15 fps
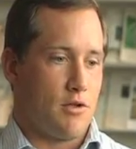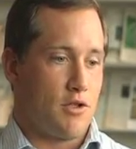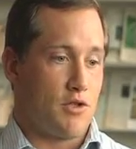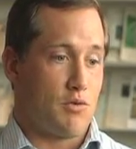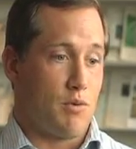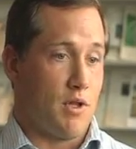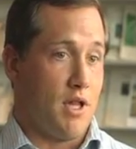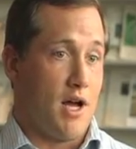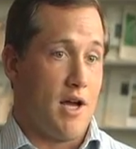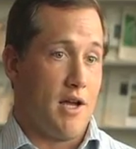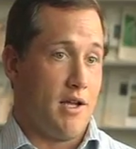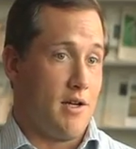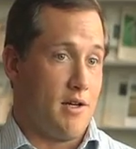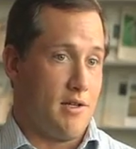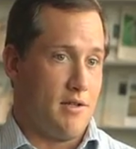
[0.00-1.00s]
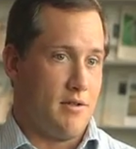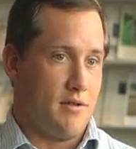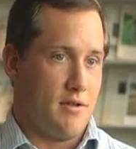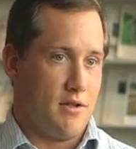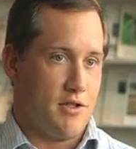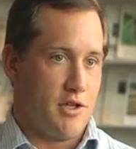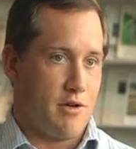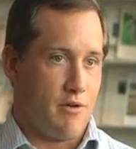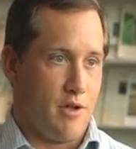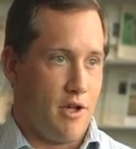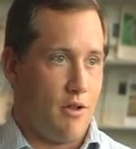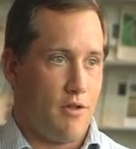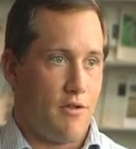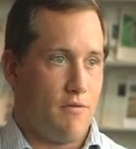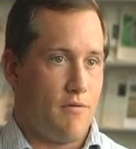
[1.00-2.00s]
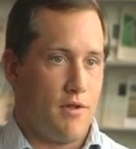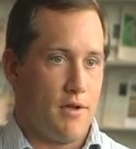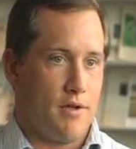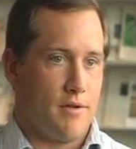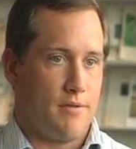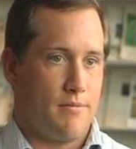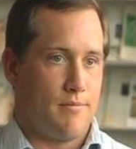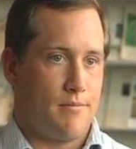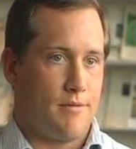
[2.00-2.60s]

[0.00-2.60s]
just rely on the general health of the